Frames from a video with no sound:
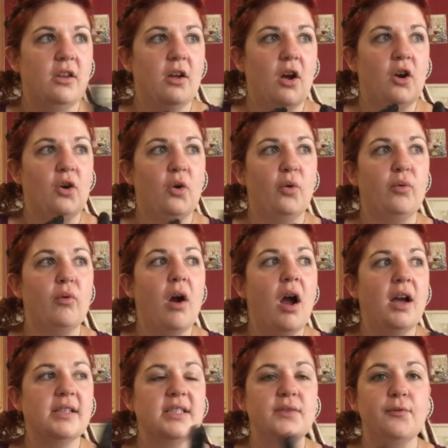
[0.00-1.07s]

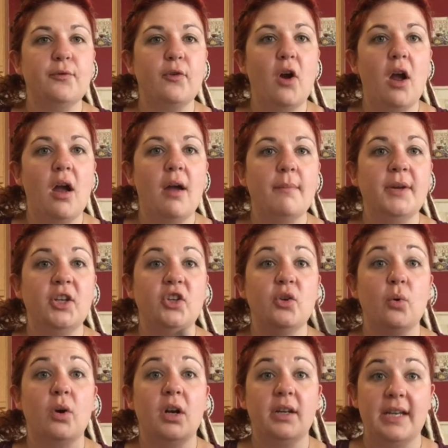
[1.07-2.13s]
Across from
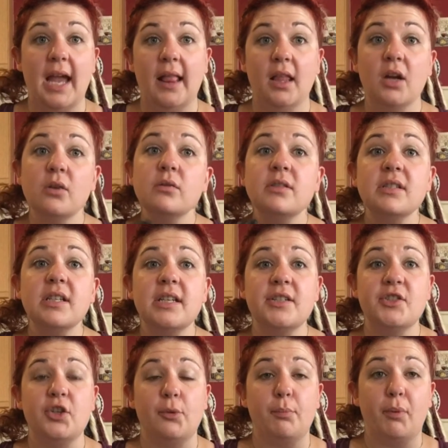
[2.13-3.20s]
your yellows
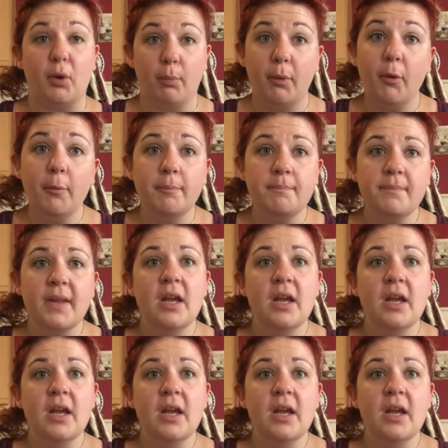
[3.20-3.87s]
is your purple,